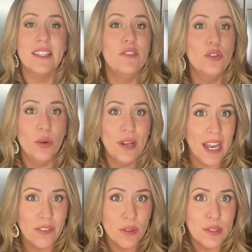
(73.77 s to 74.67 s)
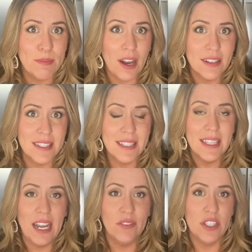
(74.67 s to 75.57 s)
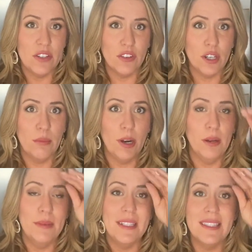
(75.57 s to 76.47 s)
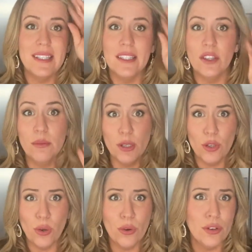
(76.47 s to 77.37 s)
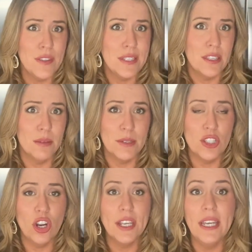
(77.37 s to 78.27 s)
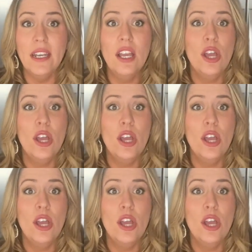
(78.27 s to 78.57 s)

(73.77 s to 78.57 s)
If you don't have those boxes that have the different compartments, they sell them at Kroger, they sell them at Target